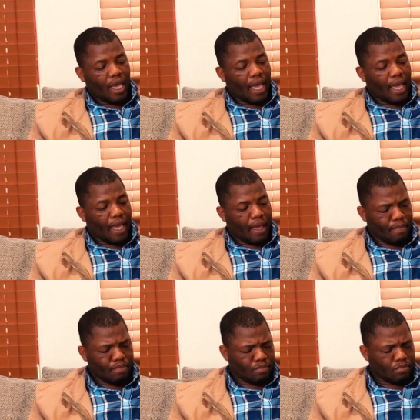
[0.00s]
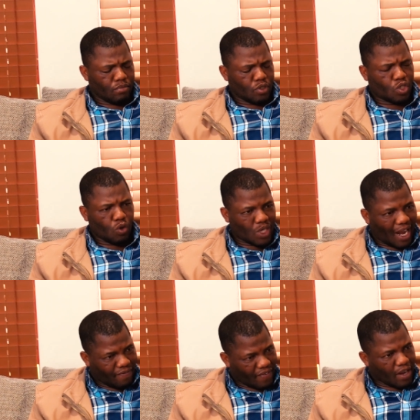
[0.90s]
um,
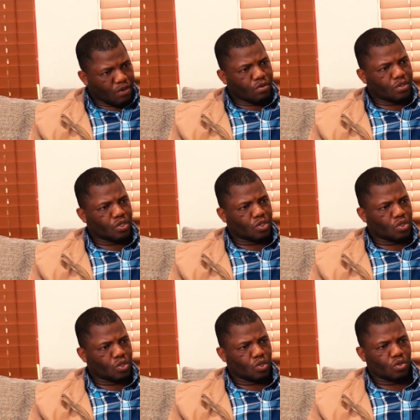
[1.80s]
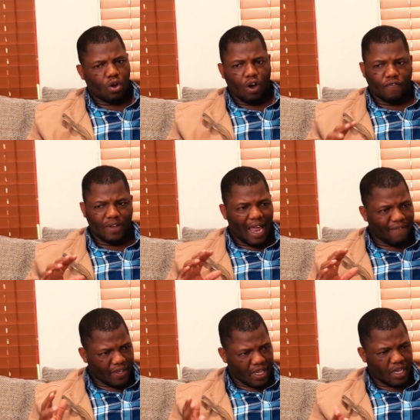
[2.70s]
social values, of
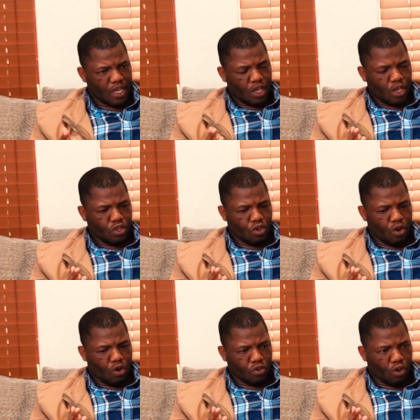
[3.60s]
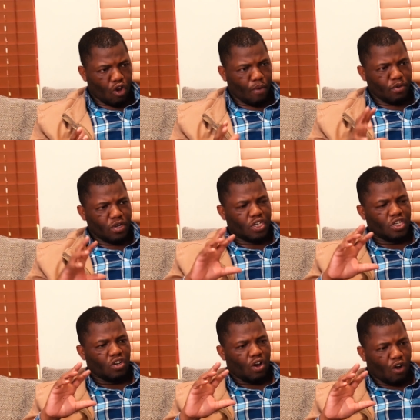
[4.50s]
loving your your
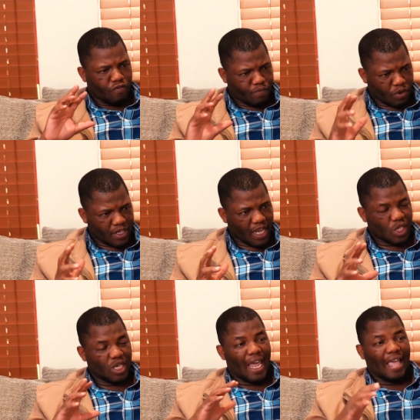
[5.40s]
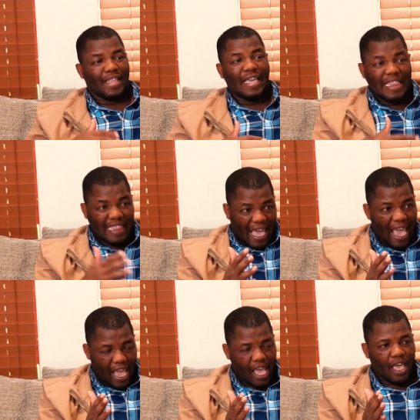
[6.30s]
community of protection and in
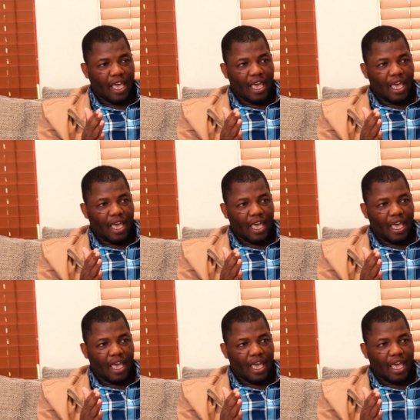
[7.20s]
there